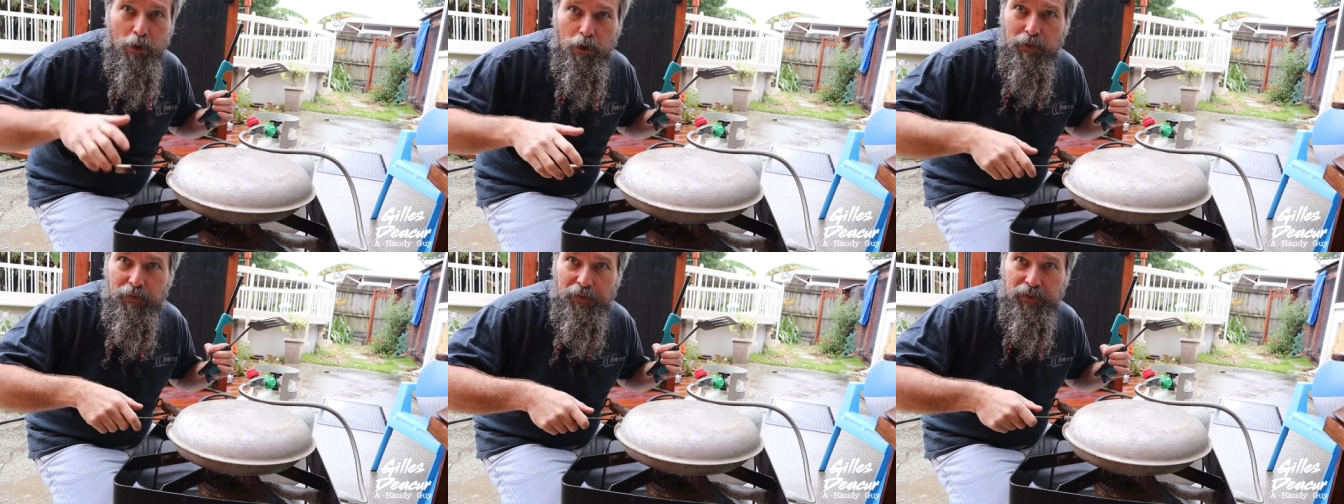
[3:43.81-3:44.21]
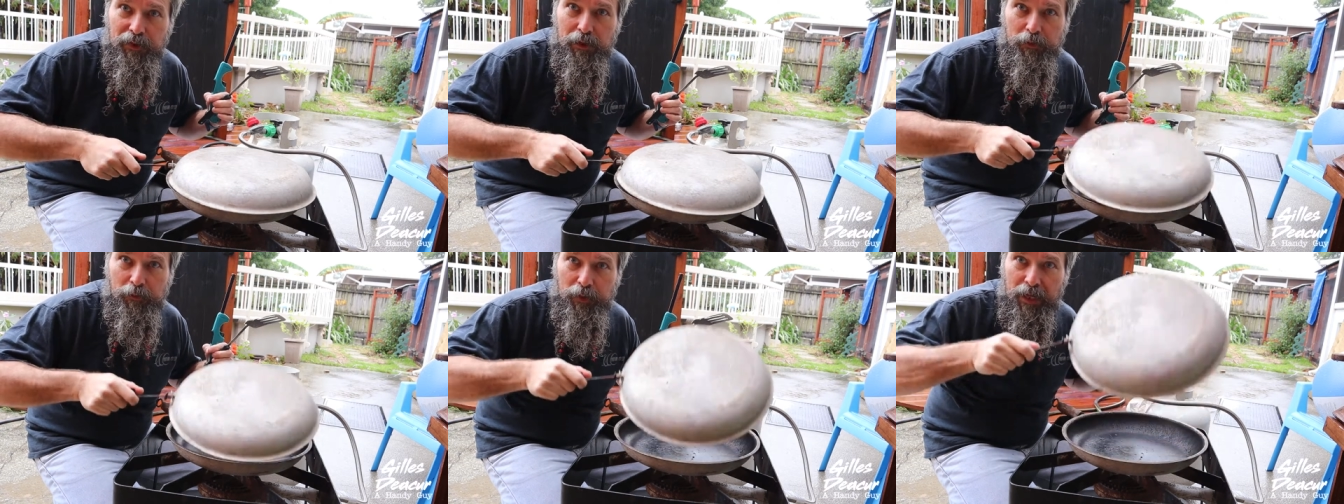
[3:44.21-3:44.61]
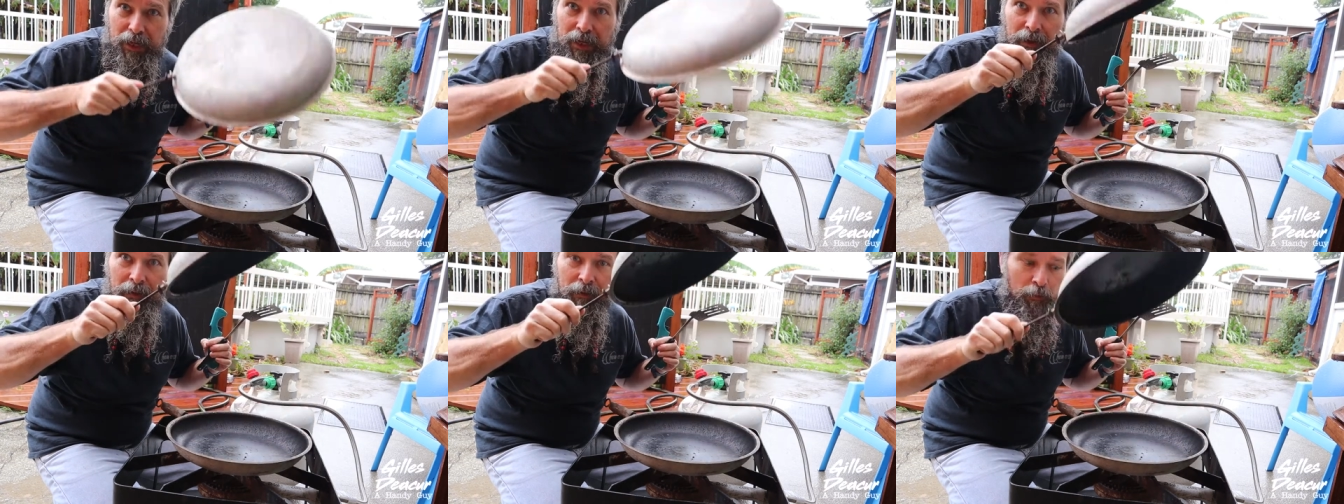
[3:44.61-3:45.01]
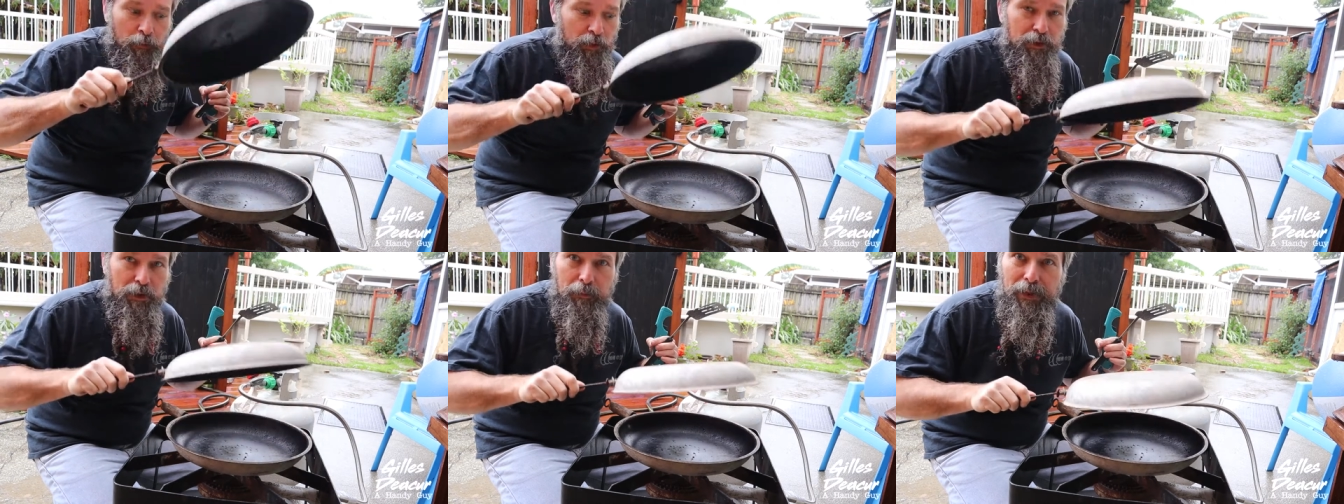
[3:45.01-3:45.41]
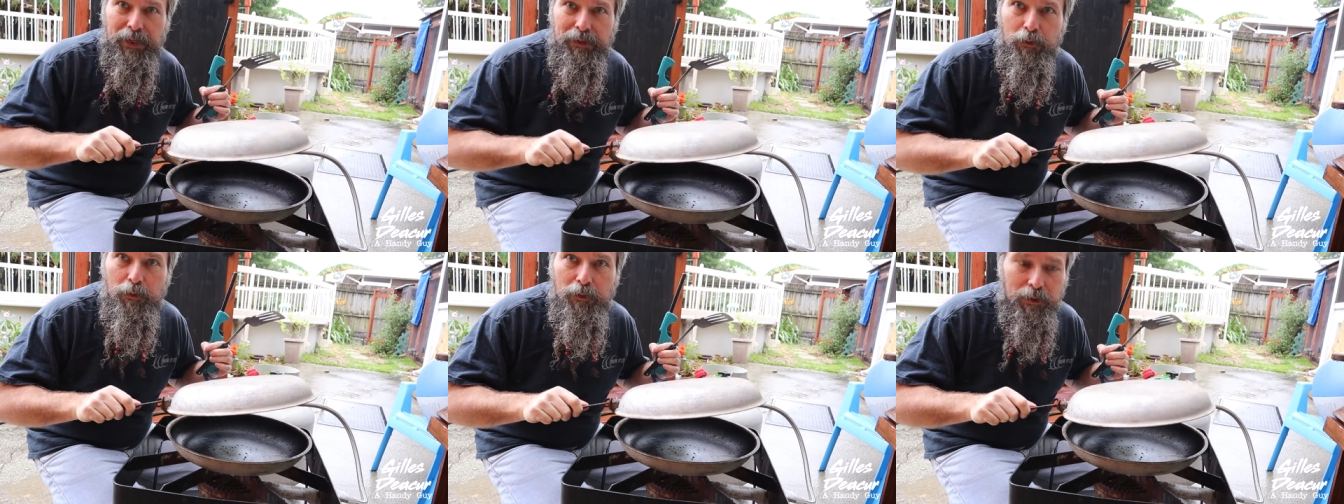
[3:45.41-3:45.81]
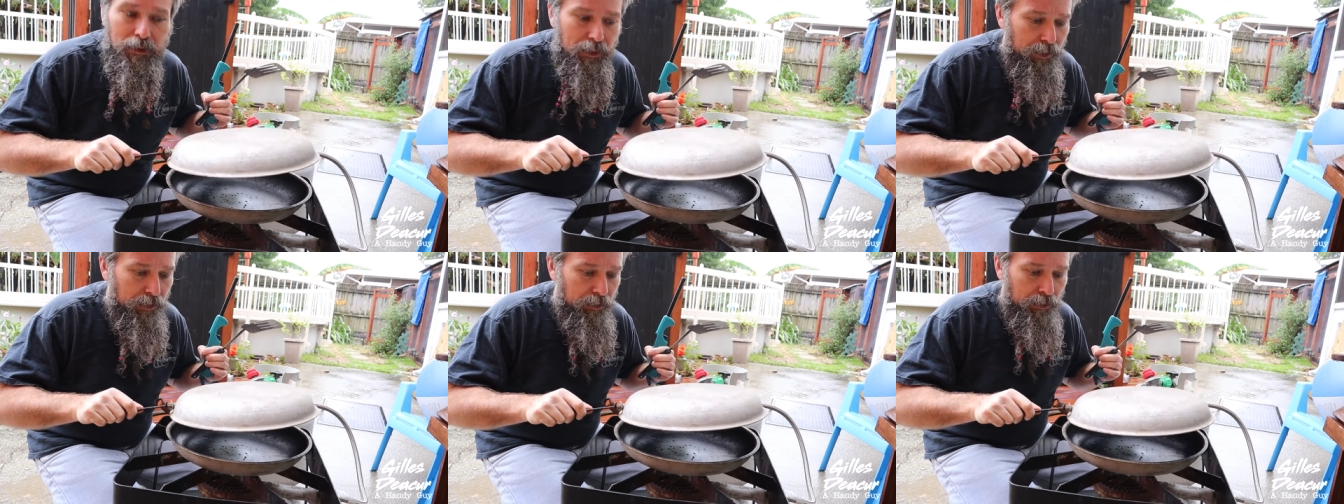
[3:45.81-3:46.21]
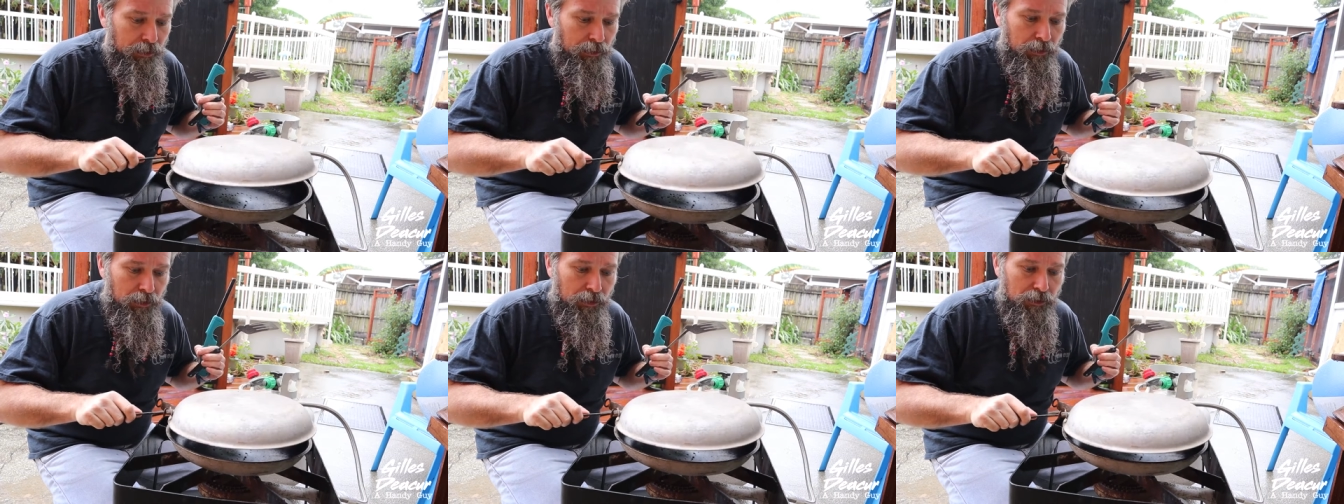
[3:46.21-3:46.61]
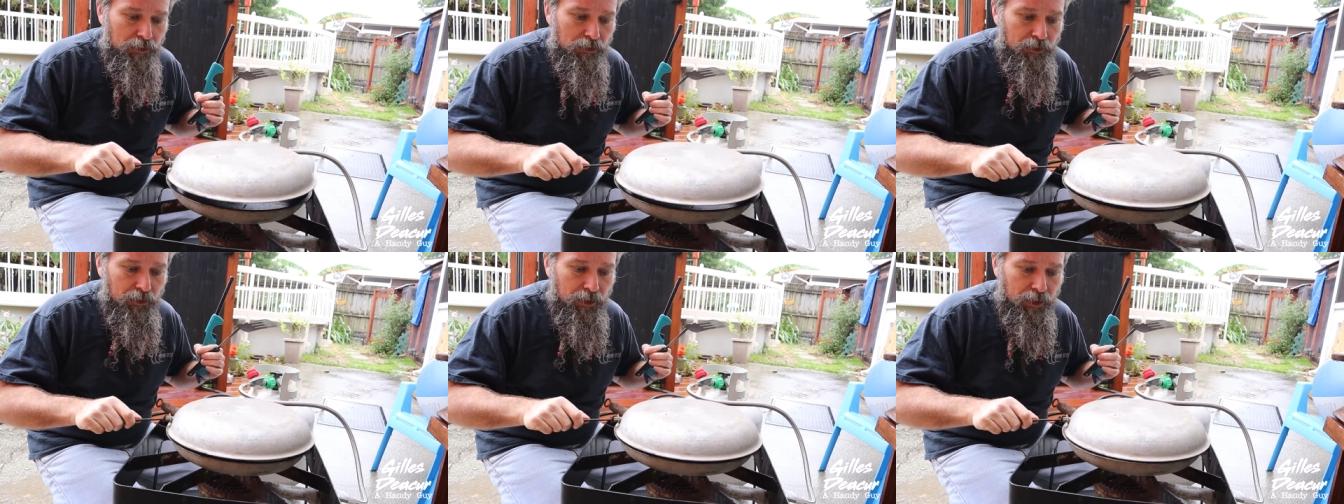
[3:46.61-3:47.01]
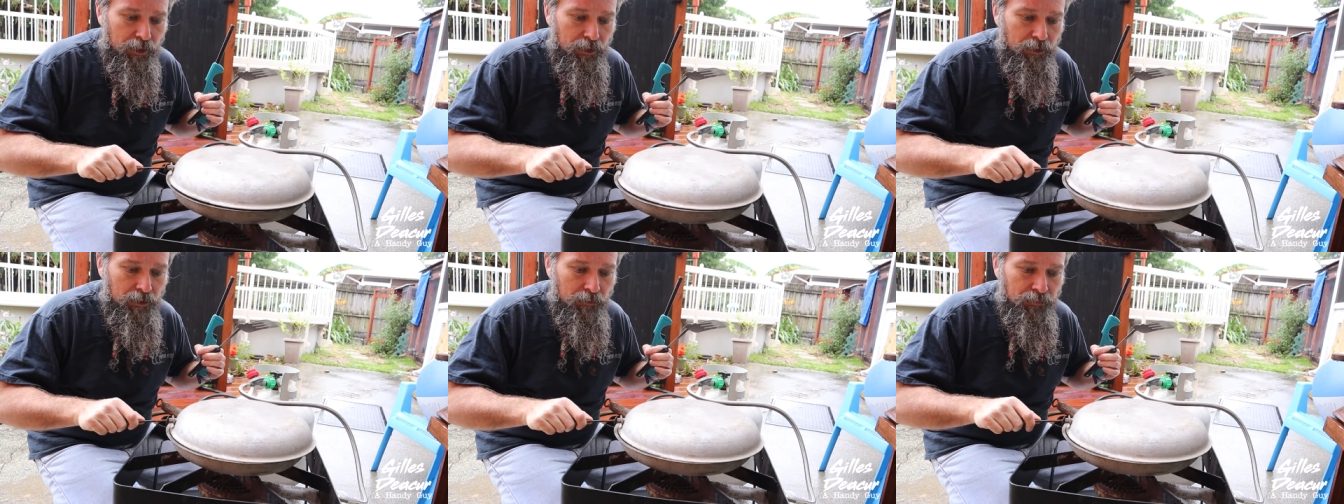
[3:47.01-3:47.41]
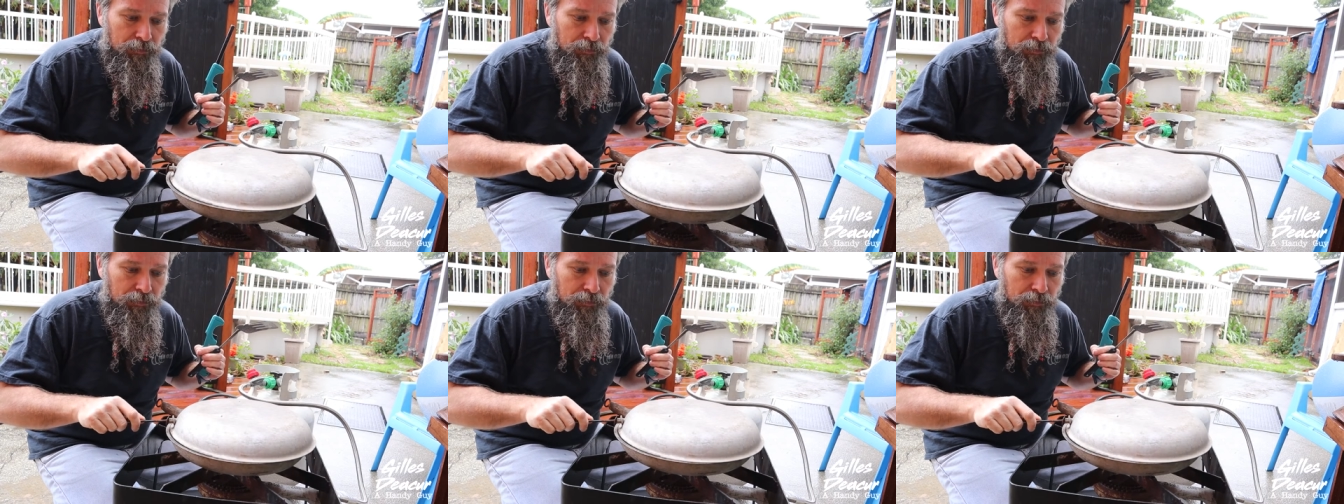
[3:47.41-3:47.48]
or if it starts raining, which it might do today, just kind of